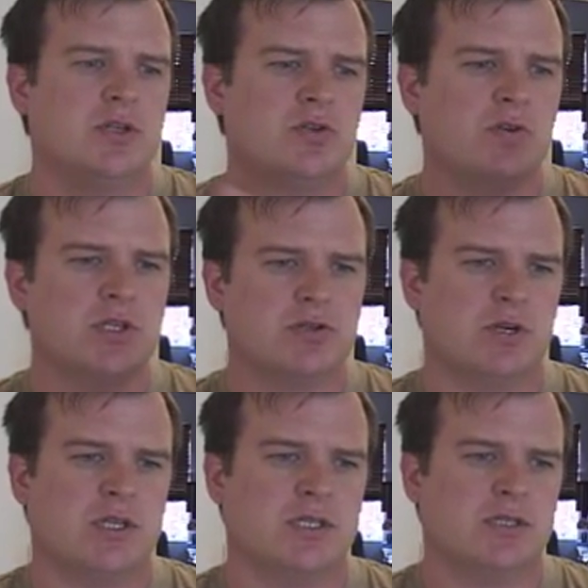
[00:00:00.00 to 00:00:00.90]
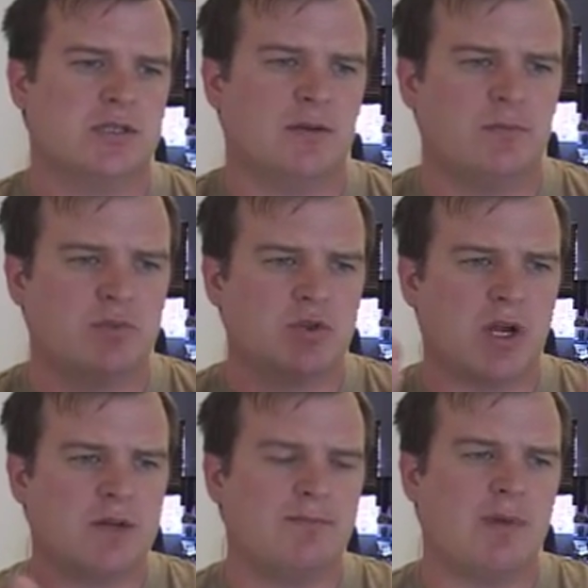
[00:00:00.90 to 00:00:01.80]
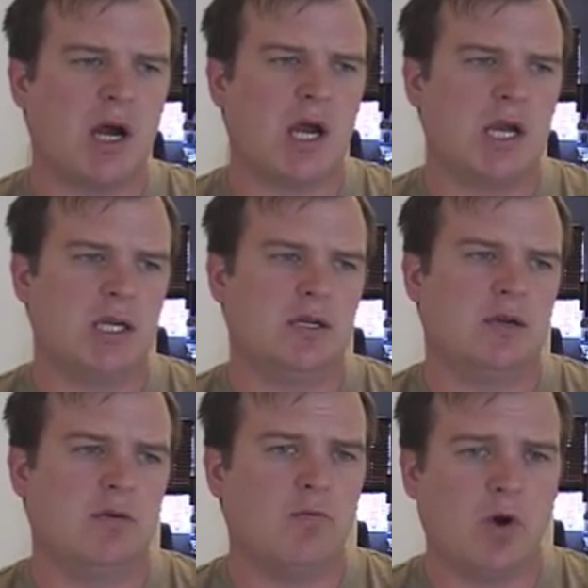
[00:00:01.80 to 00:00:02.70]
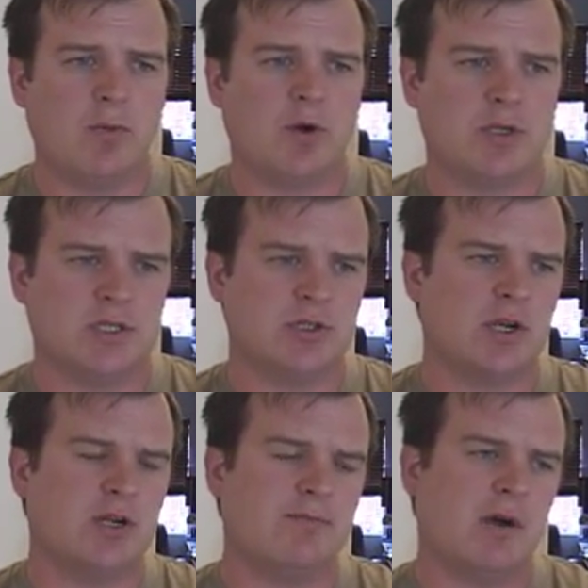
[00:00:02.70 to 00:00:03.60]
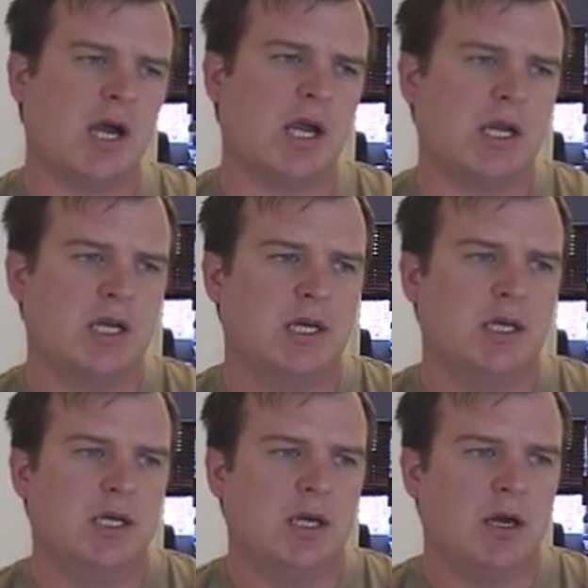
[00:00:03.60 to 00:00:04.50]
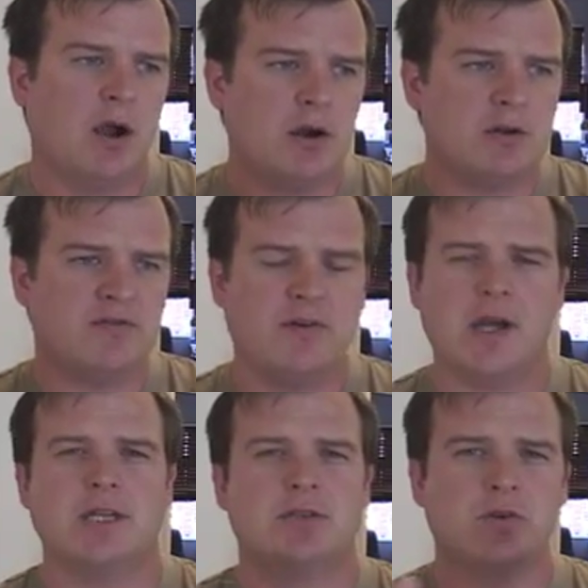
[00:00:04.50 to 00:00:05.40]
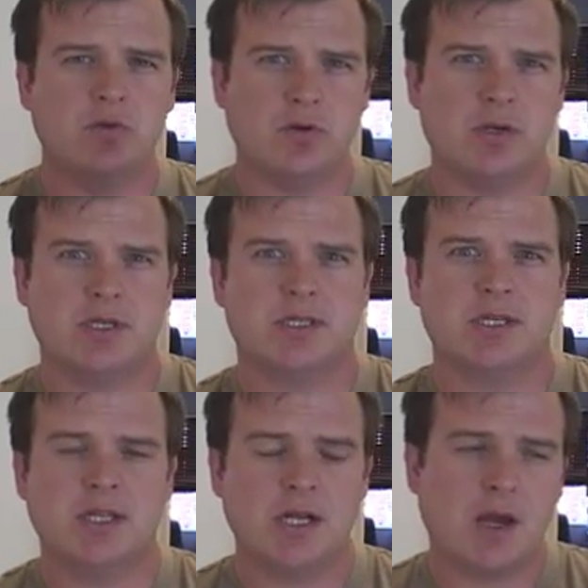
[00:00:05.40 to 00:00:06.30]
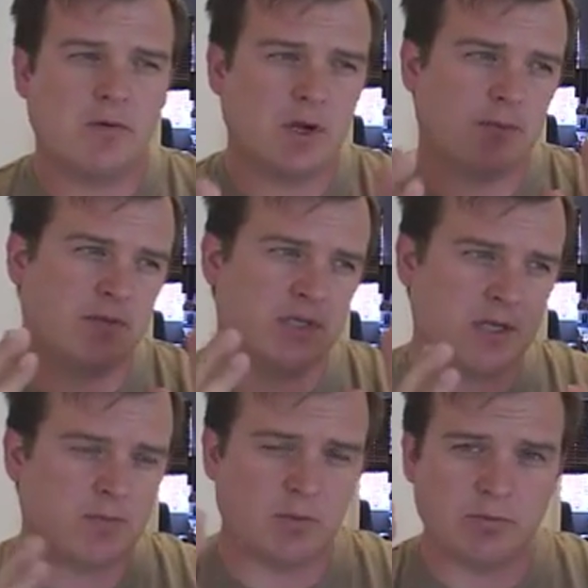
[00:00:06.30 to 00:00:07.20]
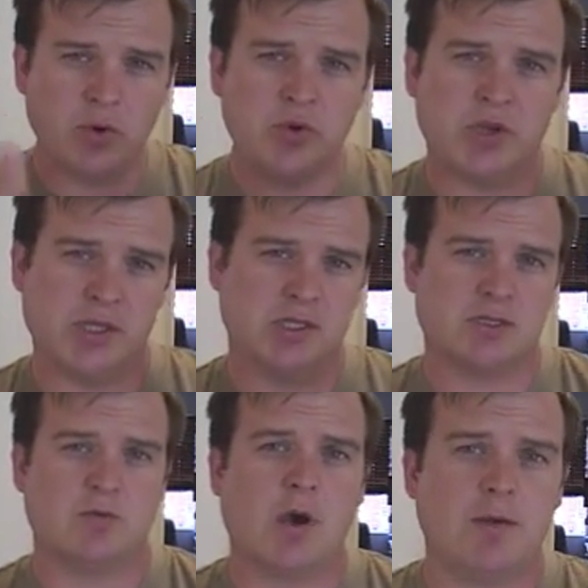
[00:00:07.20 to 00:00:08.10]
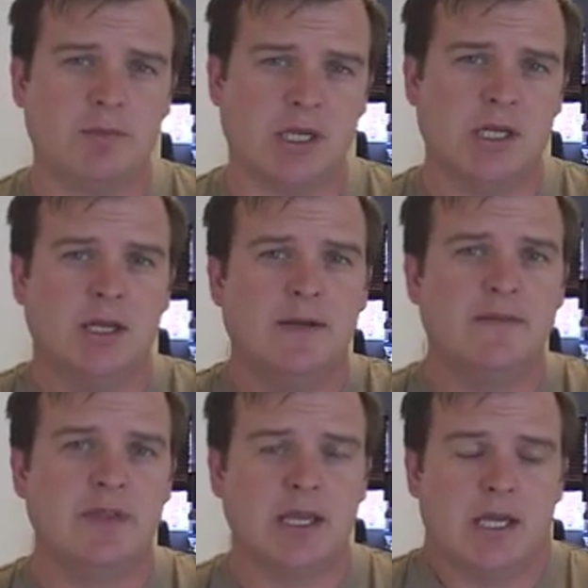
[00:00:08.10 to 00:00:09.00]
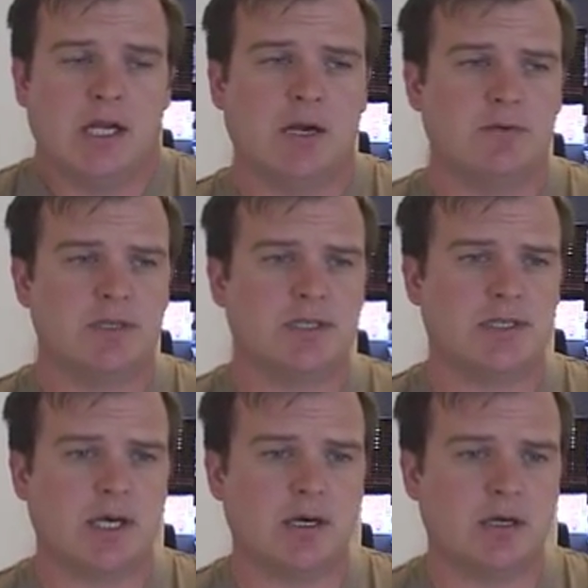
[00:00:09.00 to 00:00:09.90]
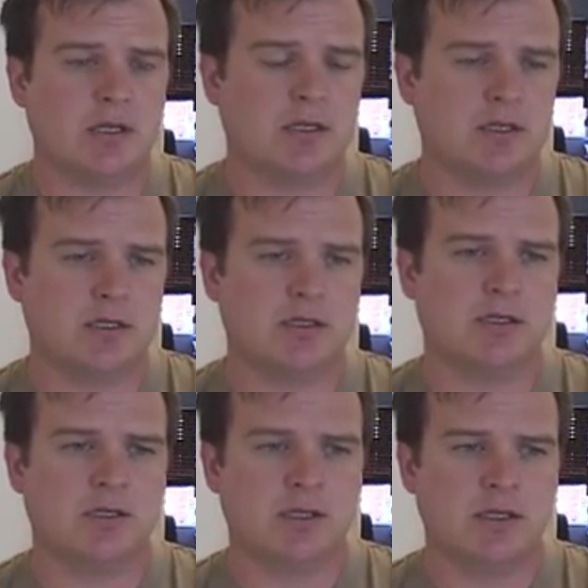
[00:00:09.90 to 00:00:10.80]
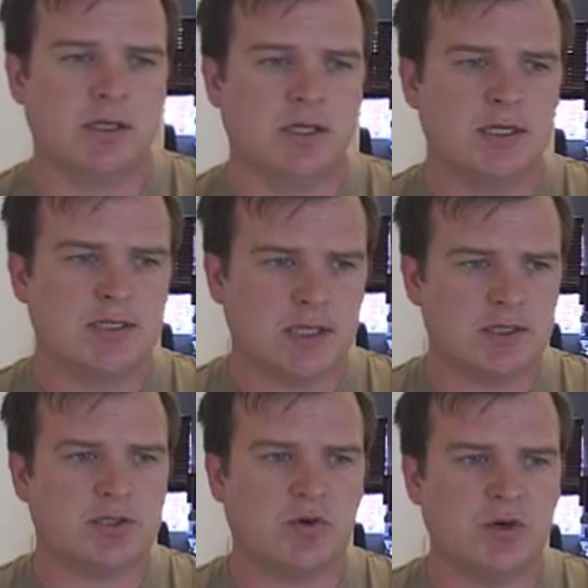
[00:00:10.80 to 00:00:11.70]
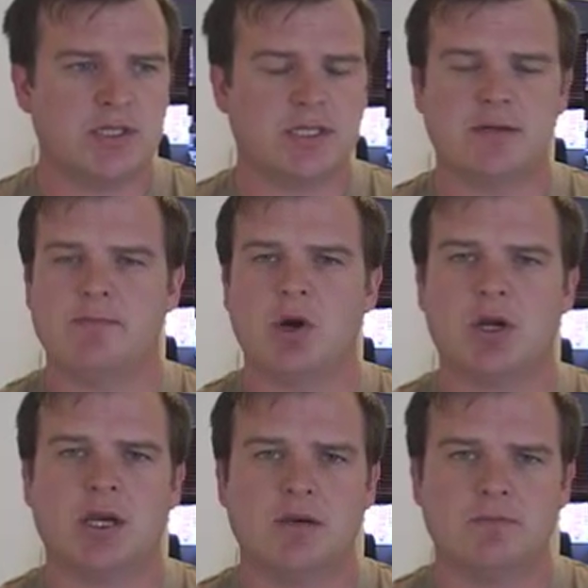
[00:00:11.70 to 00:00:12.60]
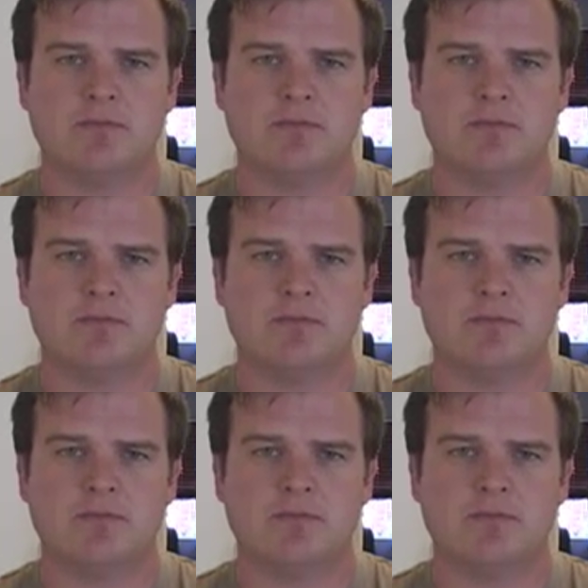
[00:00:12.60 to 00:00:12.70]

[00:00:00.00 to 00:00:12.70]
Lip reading: Toys R Us's and try to buy, and Walmart's and try to buy hard to find toys, and then I would set up a booth at the swap meet, and I would sell the toys at a markup,